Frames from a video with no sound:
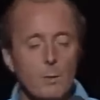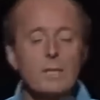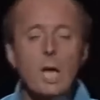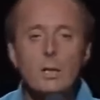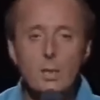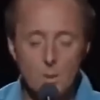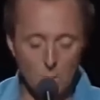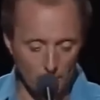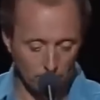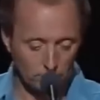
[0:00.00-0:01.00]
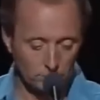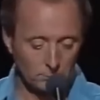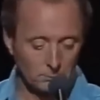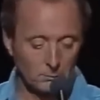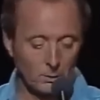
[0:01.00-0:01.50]
So he takes the order,
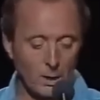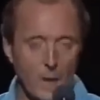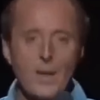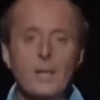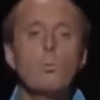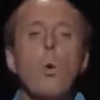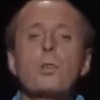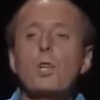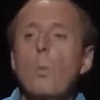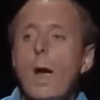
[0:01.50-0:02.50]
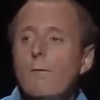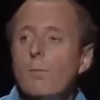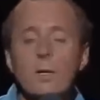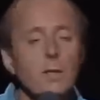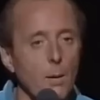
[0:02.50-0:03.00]
and then he walks
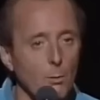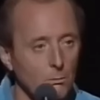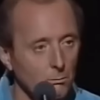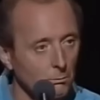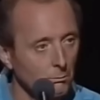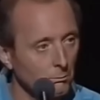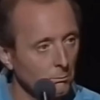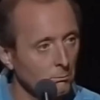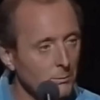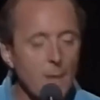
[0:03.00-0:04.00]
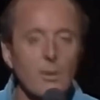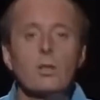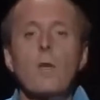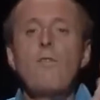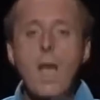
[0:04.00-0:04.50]
away from the table. Now,
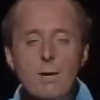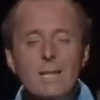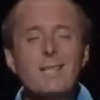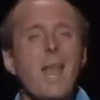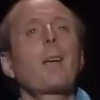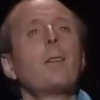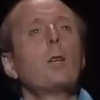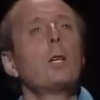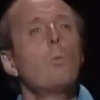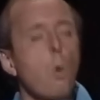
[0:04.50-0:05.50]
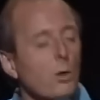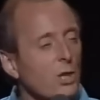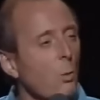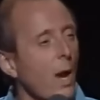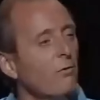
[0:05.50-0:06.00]
the very second that he
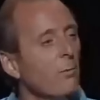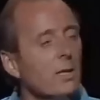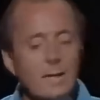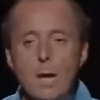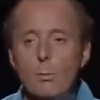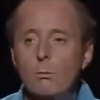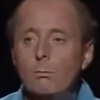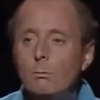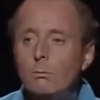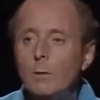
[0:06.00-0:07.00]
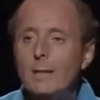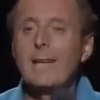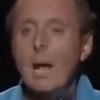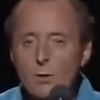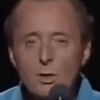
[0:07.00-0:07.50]
walks away from the table,
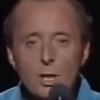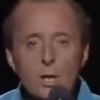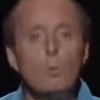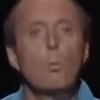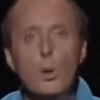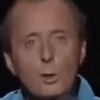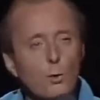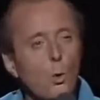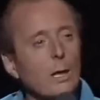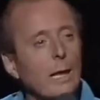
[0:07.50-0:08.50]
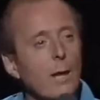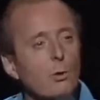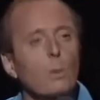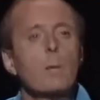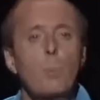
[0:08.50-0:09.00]
guaranteed one of your
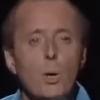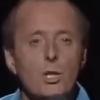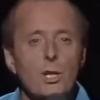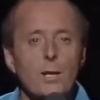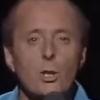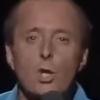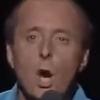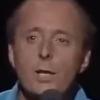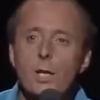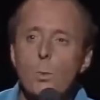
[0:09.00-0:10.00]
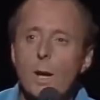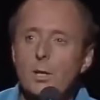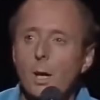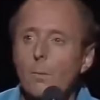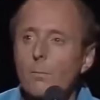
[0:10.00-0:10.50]
clowns will impersonate a Chinese
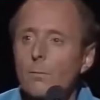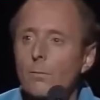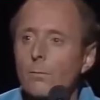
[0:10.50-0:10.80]
waiter.